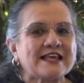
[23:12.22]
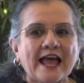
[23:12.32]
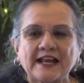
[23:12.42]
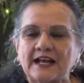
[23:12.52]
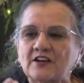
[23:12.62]

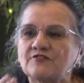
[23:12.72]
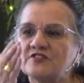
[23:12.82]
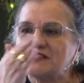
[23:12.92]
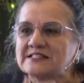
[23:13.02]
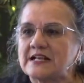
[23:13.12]
That
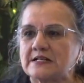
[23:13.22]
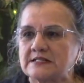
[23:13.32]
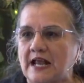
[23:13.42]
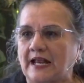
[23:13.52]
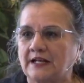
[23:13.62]
every
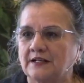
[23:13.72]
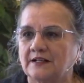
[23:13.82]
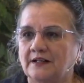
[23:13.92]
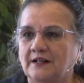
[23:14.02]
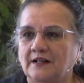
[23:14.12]
Sunday,
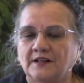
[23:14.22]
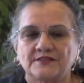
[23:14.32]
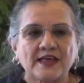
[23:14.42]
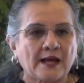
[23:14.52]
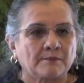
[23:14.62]

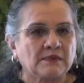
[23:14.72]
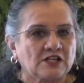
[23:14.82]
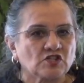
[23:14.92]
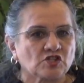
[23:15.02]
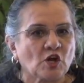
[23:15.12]
that
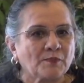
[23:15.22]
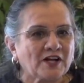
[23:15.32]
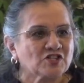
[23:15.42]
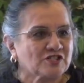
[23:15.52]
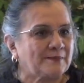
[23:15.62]
means so
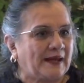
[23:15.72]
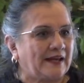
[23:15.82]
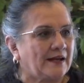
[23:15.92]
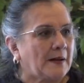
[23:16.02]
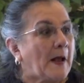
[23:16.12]
much to
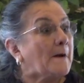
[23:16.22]
me.